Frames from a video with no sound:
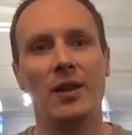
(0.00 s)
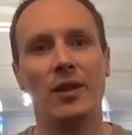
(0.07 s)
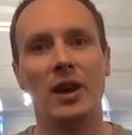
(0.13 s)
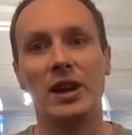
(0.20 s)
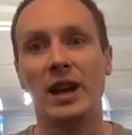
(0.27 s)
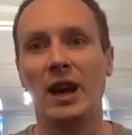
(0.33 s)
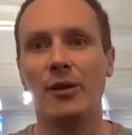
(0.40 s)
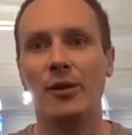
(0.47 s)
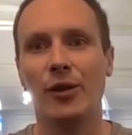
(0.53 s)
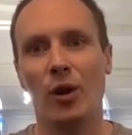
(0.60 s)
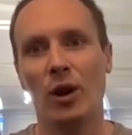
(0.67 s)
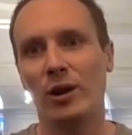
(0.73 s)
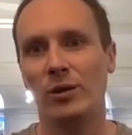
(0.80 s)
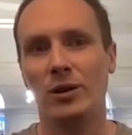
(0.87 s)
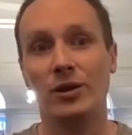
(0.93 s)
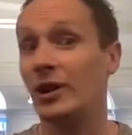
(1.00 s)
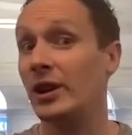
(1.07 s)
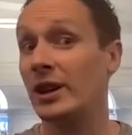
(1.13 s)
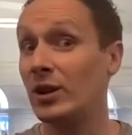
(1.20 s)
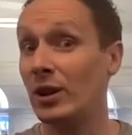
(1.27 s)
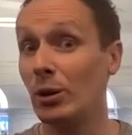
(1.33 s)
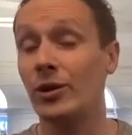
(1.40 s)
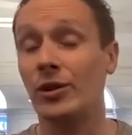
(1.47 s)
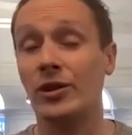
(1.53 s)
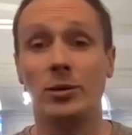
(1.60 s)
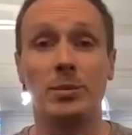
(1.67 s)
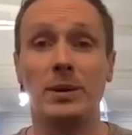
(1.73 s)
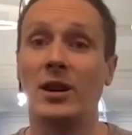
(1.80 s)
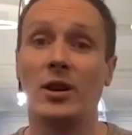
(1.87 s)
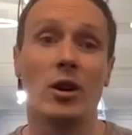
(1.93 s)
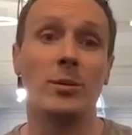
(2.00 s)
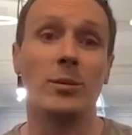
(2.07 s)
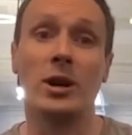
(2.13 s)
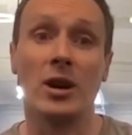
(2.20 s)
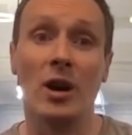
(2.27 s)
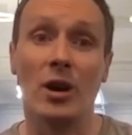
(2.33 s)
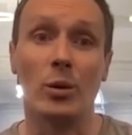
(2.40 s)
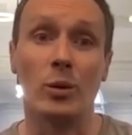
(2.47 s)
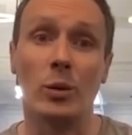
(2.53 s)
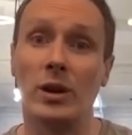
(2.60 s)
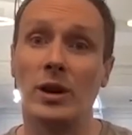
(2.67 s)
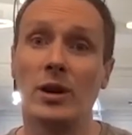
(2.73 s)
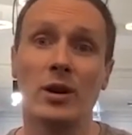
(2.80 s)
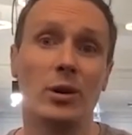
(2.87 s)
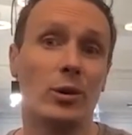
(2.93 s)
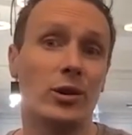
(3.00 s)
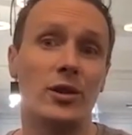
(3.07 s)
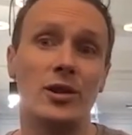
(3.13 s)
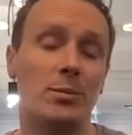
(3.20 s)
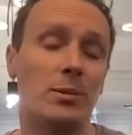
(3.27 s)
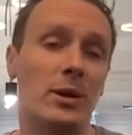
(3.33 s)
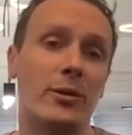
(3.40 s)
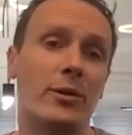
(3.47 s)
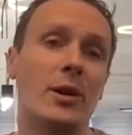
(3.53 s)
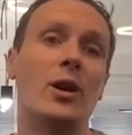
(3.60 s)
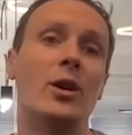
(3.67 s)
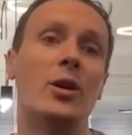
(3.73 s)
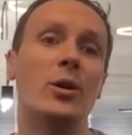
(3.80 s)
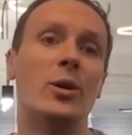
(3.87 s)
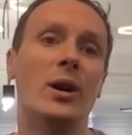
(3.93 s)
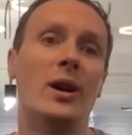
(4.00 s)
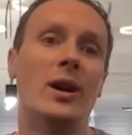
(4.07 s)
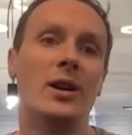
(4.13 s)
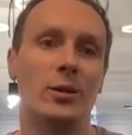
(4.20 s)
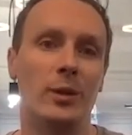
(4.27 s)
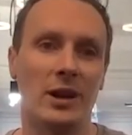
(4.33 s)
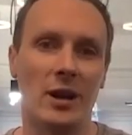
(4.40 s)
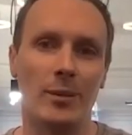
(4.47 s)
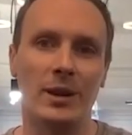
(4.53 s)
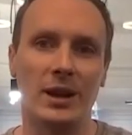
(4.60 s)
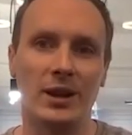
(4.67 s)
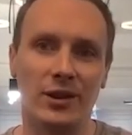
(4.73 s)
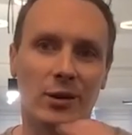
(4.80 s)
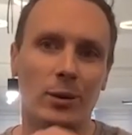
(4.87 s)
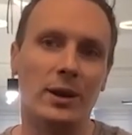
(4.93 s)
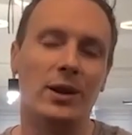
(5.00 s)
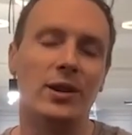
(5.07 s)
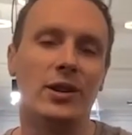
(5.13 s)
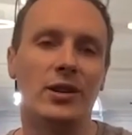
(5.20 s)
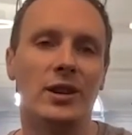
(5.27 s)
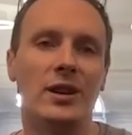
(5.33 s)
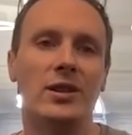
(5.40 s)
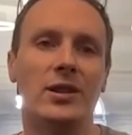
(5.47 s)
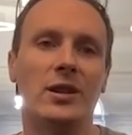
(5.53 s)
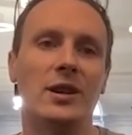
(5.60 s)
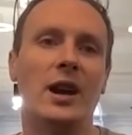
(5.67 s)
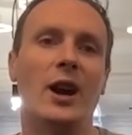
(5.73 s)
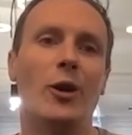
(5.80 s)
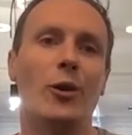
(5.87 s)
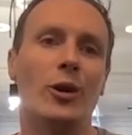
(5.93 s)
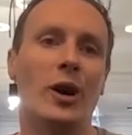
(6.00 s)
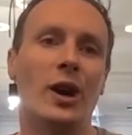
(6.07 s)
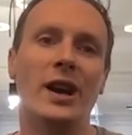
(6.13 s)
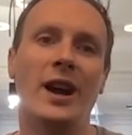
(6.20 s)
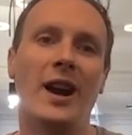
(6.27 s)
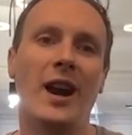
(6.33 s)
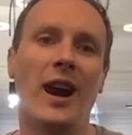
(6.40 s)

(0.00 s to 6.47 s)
They get a virus, and it could also just be the common cold. It could also just be flu. So we're coming into the winter season now, right?